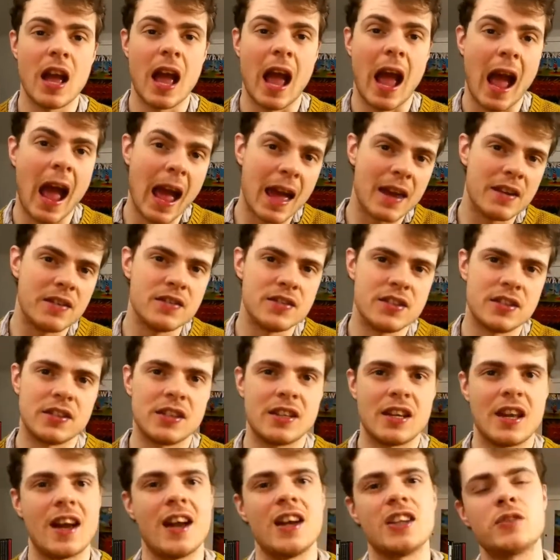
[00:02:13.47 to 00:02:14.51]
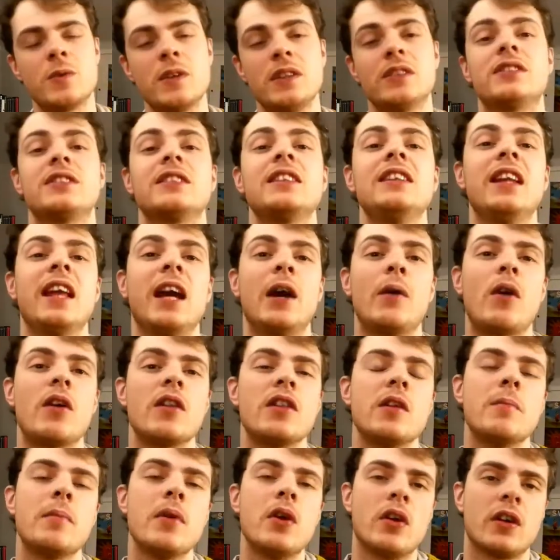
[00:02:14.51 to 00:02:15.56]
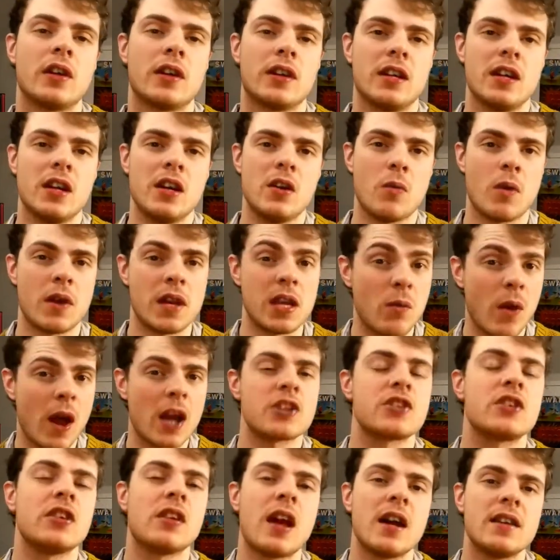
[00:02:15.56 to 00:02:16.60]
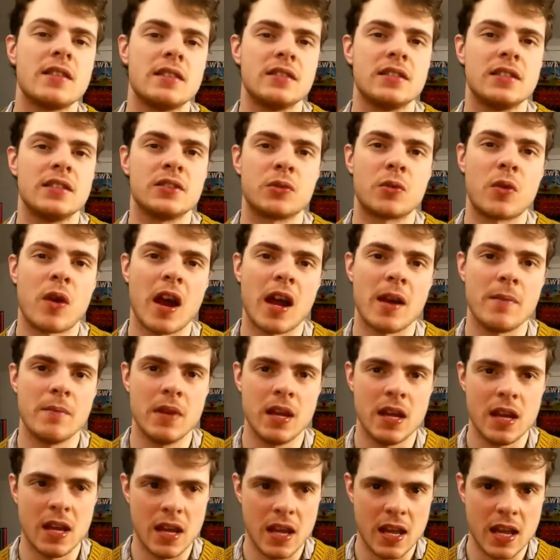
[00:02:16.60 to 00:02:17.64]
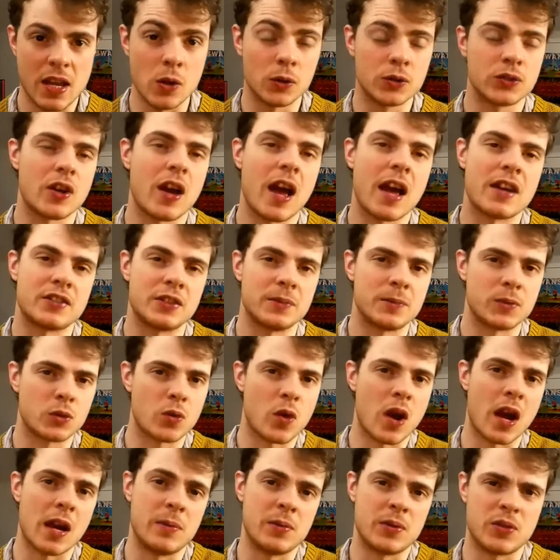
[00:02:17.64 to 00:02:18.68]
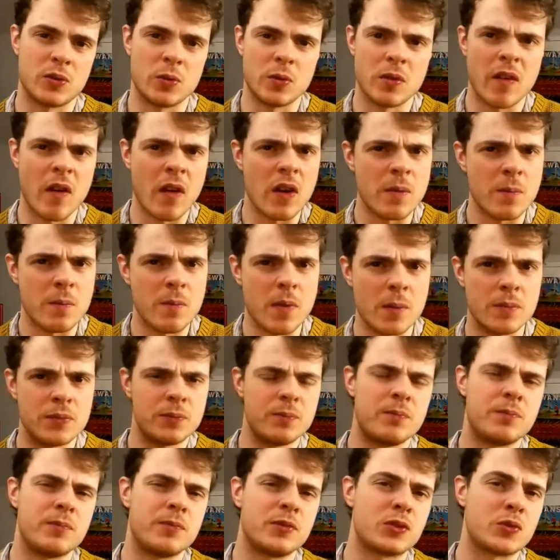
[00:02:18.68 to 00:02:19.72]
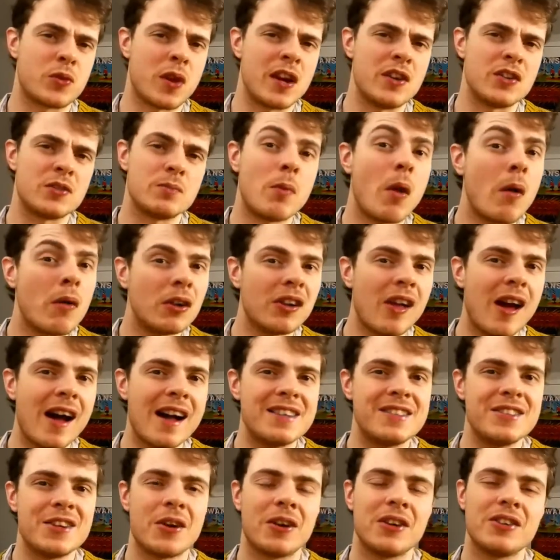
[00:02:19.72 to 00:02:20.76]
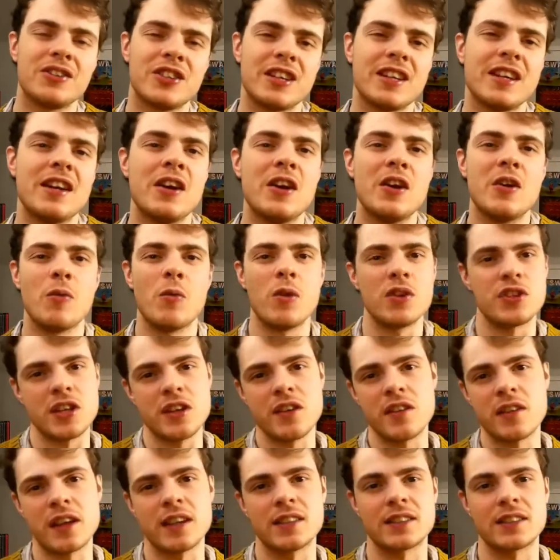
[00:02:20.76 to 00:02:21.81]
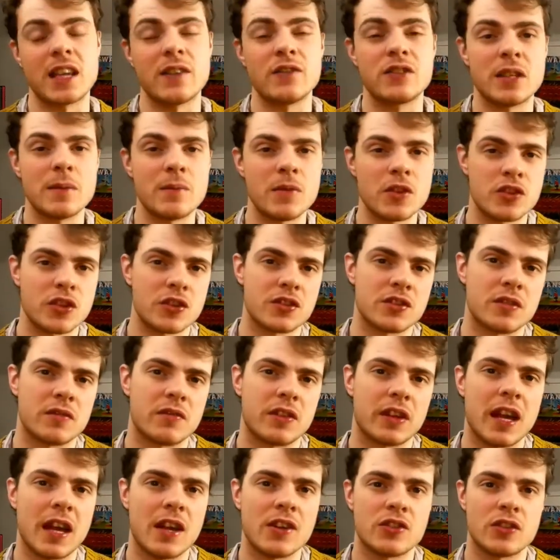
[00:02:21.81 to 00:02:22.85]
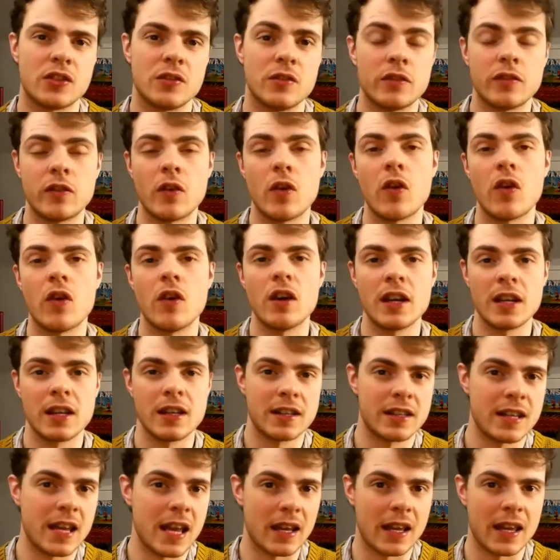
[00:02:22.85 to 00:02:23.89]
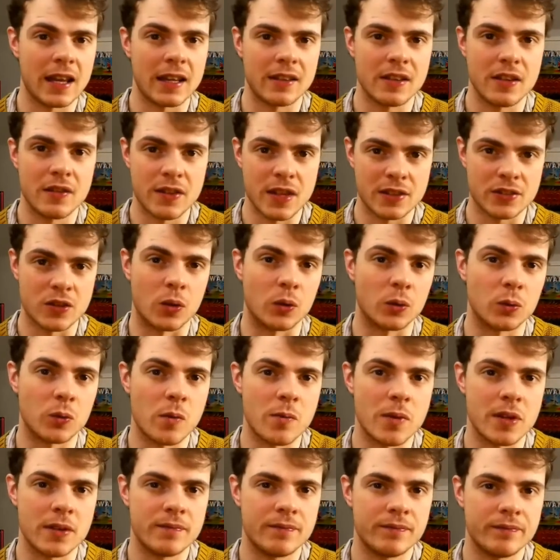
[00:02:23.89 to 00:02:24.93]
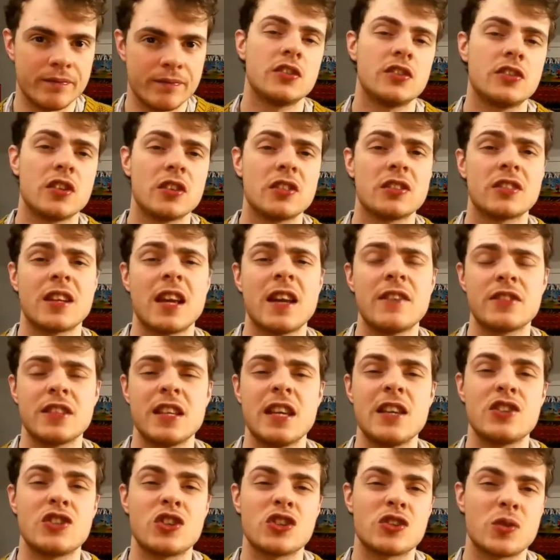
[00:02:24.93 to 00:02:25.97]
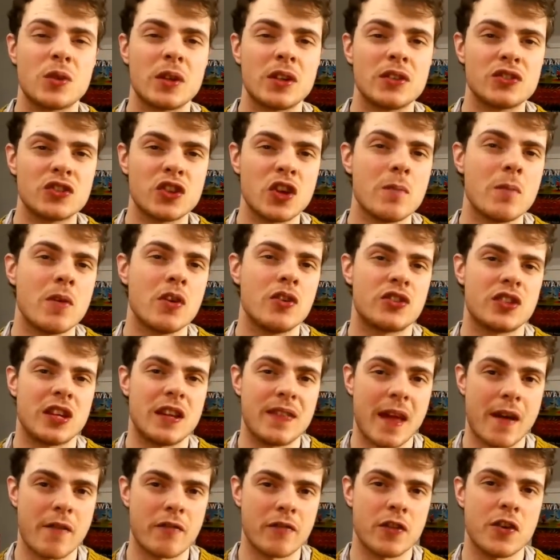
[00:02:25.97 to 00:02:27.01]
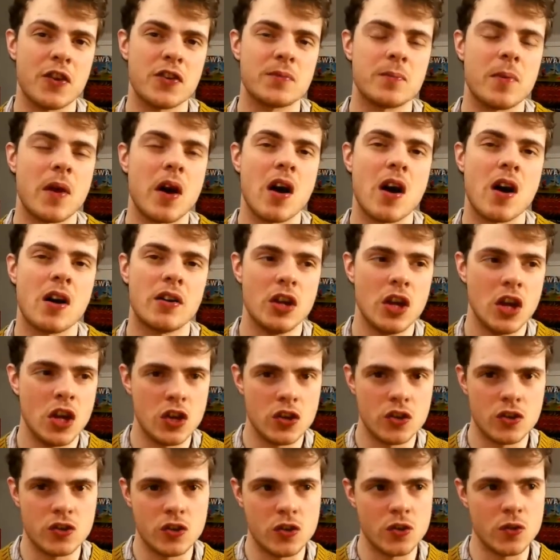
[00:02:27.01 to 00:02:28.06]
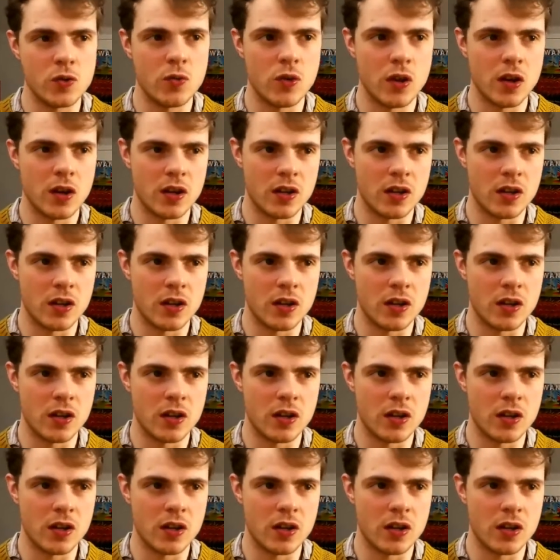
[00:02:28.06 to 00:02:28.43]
and, as we'll see later on in the book, when he rationalizes his crime, he also subscribes to a very strange moral ideology which he thinks gives him the justification for killing this old woman. So Dostoevsky is just doing so much in that first part to